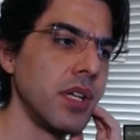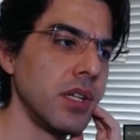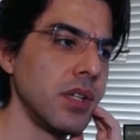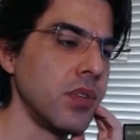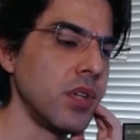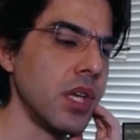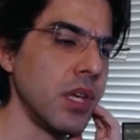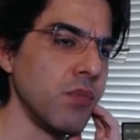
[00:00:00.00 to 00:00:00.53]
you
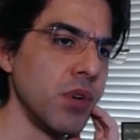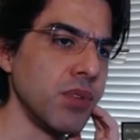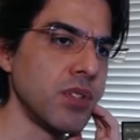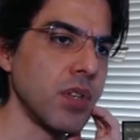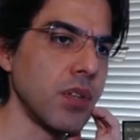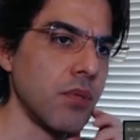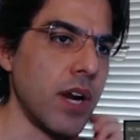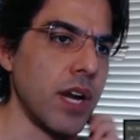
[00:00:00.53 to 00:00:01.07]
keep most of
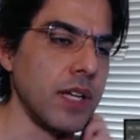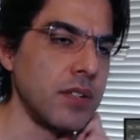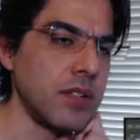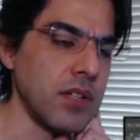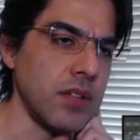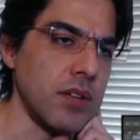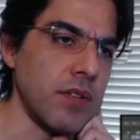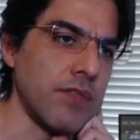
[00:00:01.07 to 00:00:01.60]
the rights,
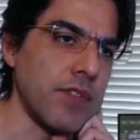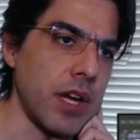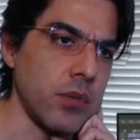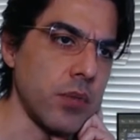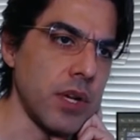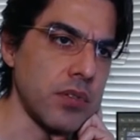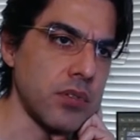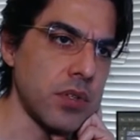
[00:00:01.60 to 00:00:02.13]
and then you find
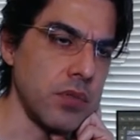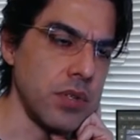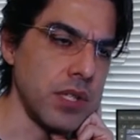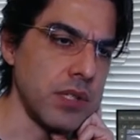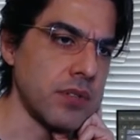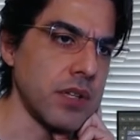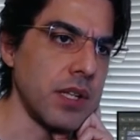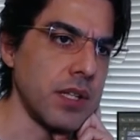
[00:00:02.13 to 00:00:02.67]
ways to
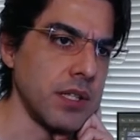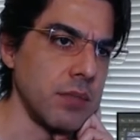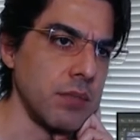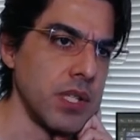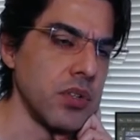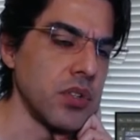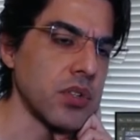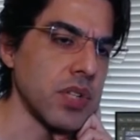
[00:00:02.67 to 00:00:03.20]
resell it. But
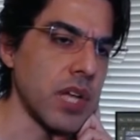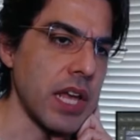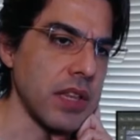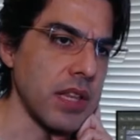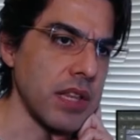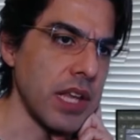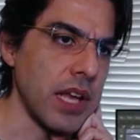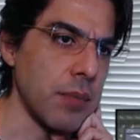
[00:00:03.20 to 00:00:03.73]
you're saying
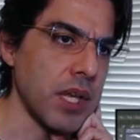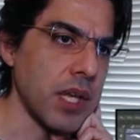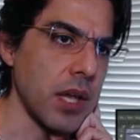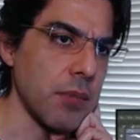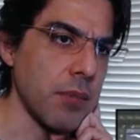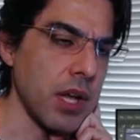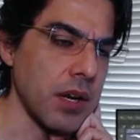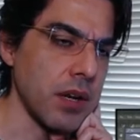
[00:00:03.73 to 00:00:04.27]
that that
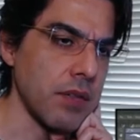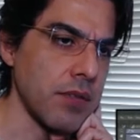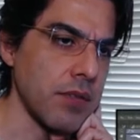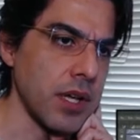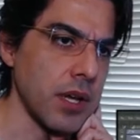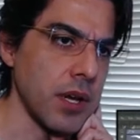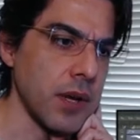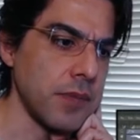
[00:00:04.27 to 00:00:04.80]
became kind of
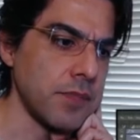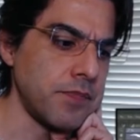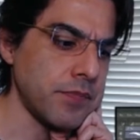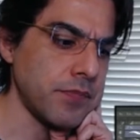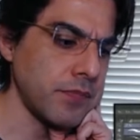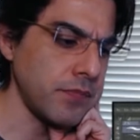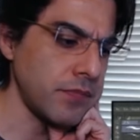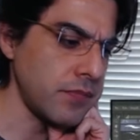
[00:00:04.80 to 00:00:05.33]
a um,
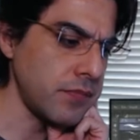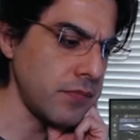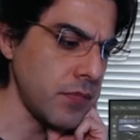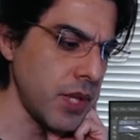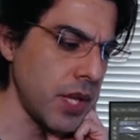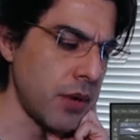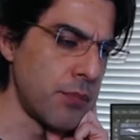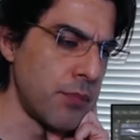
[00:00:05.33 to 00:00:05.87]

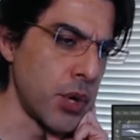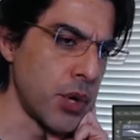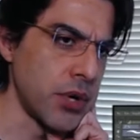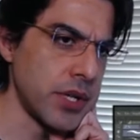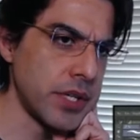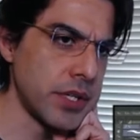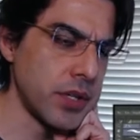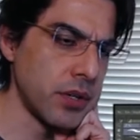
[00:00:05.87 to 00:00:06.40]
a
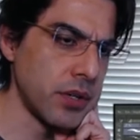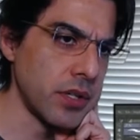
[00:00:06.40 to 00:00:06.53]
burden or